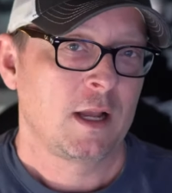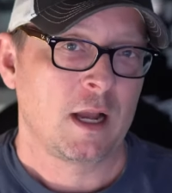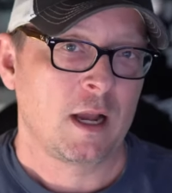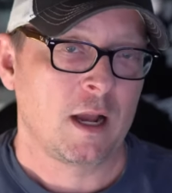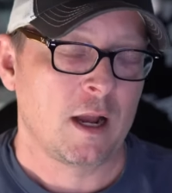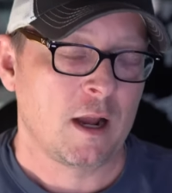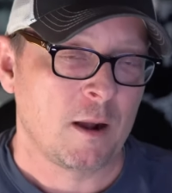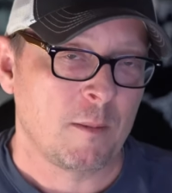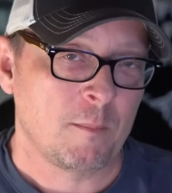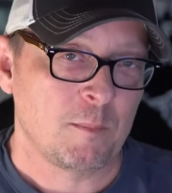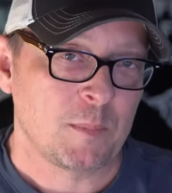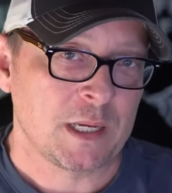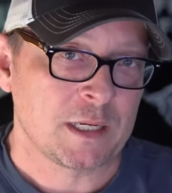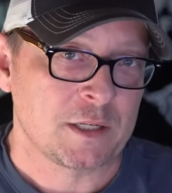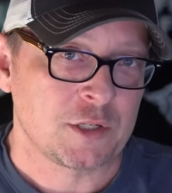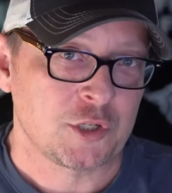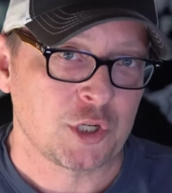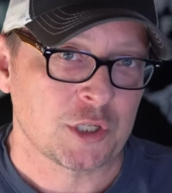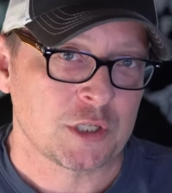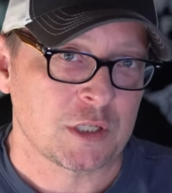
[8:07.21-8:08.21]

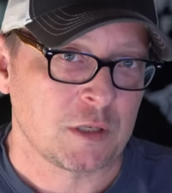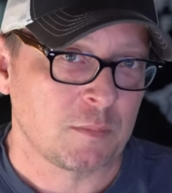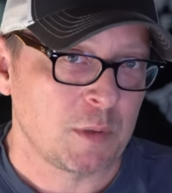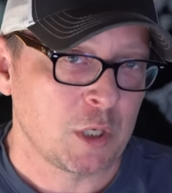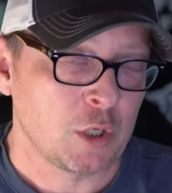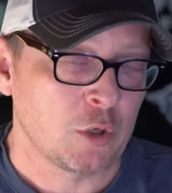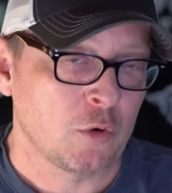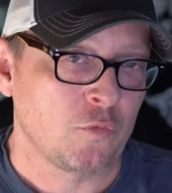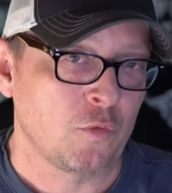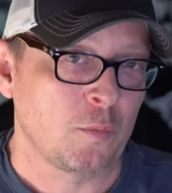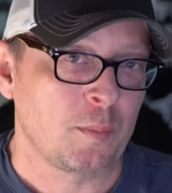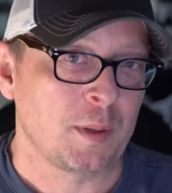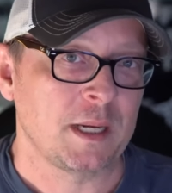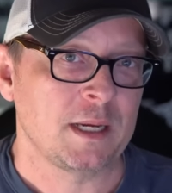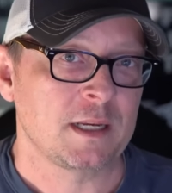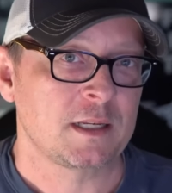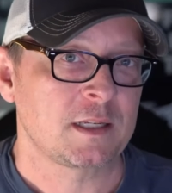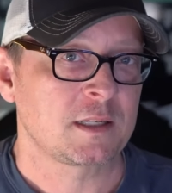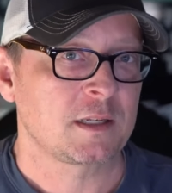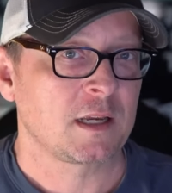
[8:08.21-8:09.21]
It's just a beautiful
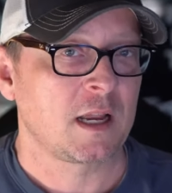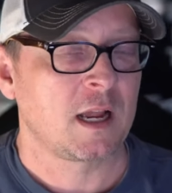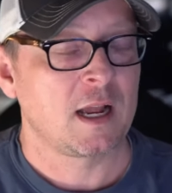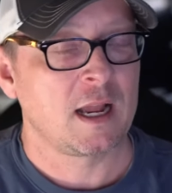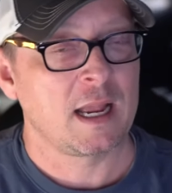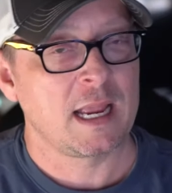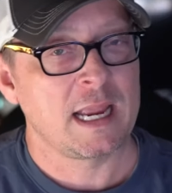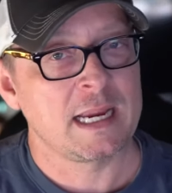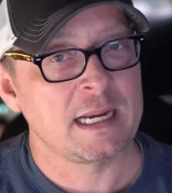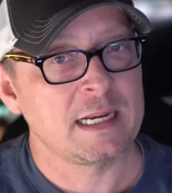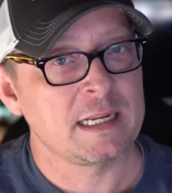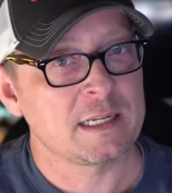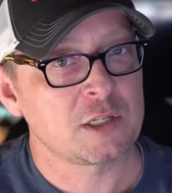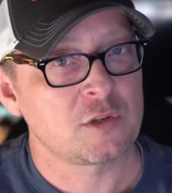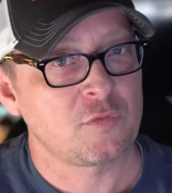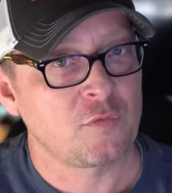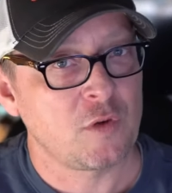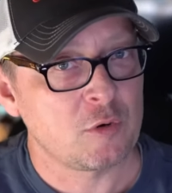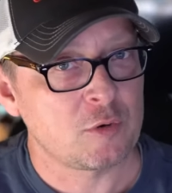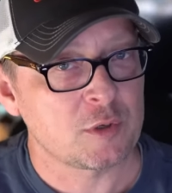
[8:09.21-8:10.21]
piece.
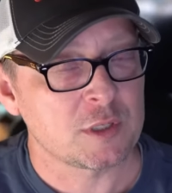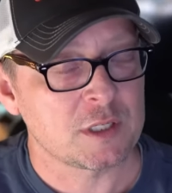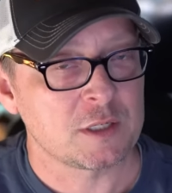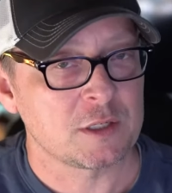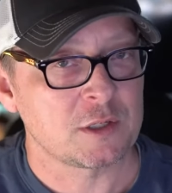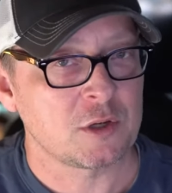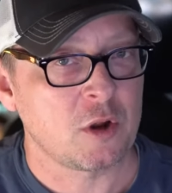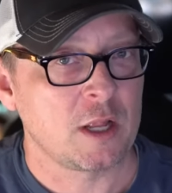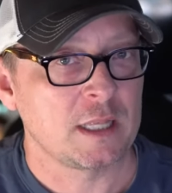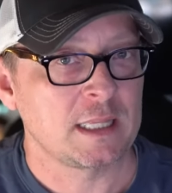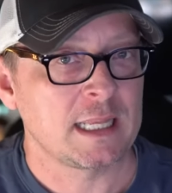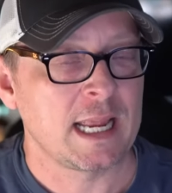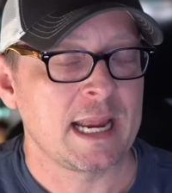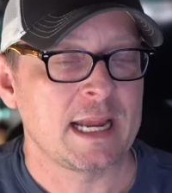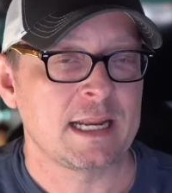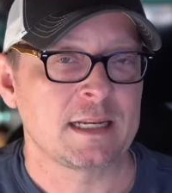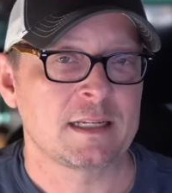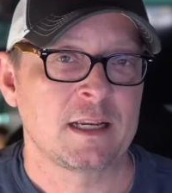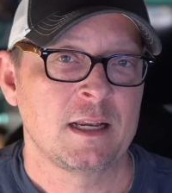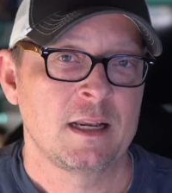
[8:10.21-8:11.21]
A&S focuses on
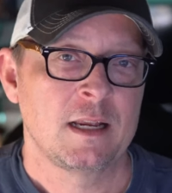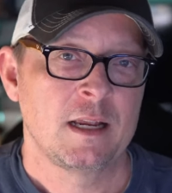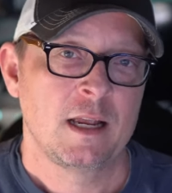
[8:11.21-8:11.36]
that.